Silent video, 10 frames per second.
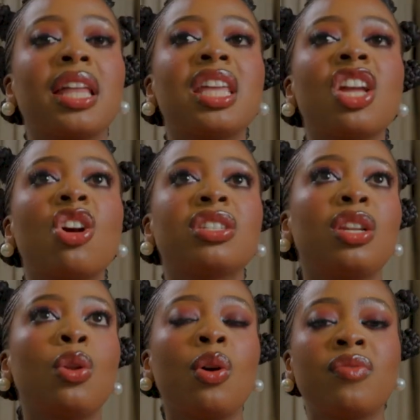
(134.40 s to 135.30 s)
I think because a
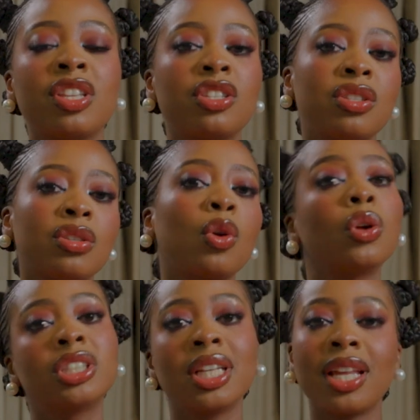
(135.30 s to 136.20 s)
lot of this
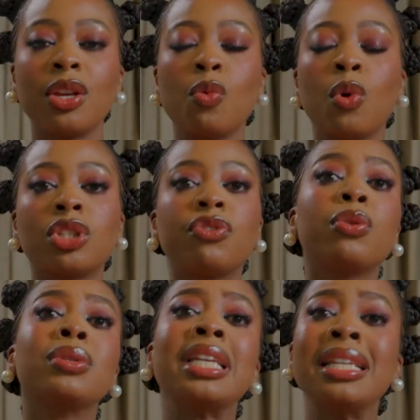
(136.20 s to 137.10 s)
content that you watch
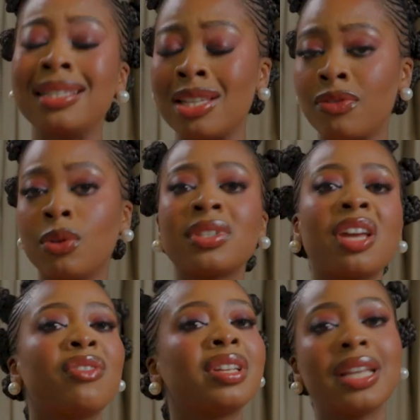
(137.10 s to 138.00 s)
feels easy, feels
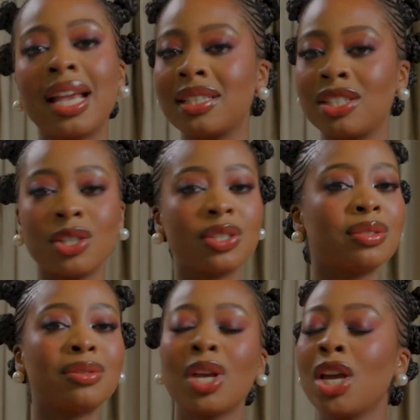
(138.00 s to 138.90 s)
effortless. You
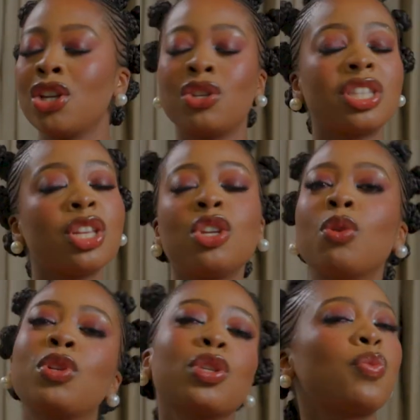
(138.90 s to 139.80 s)
just think,
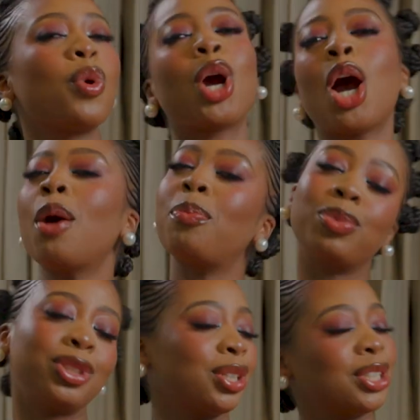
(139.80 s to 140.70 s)
we just woke up,
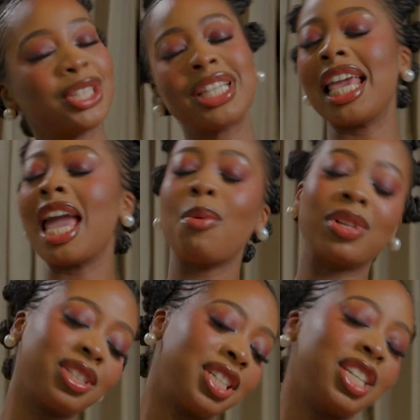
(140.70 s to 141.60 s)
we're just here, we're
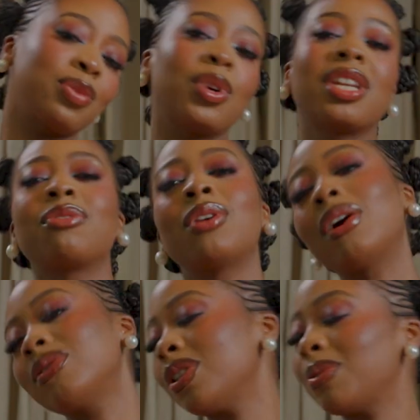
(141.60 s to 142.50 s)
just in this wonderful
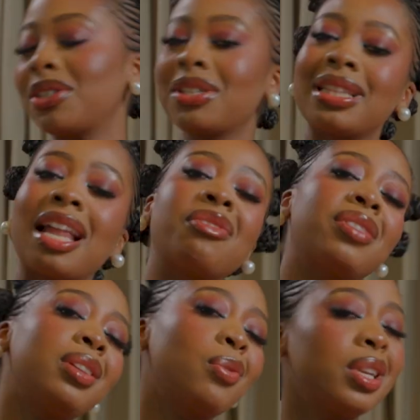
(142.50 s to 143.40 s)
outfit, we're just
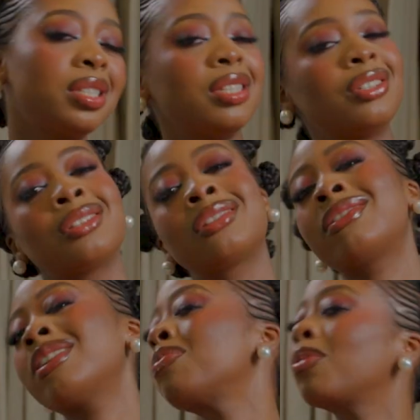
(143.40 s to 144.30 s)
laughing, the quality is just
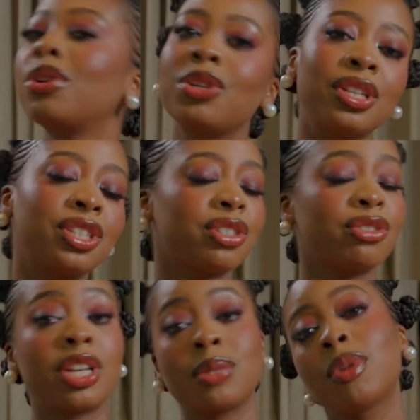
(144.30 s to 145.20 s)
crisp, audio is just
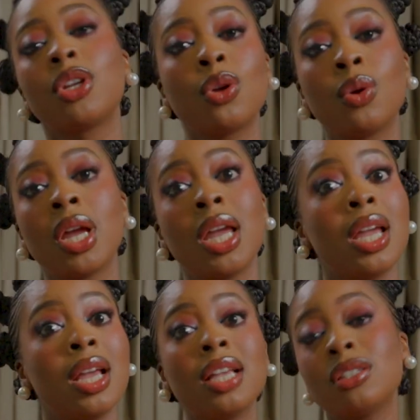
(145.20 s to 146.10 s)
crisp, but
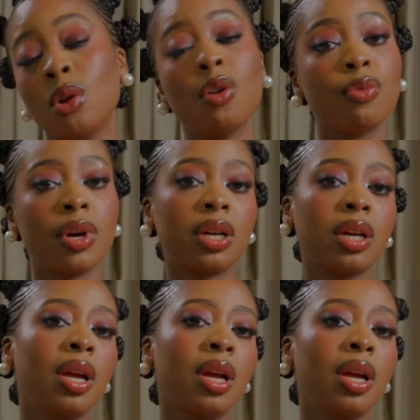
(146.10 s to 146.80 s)
it's a lot of work.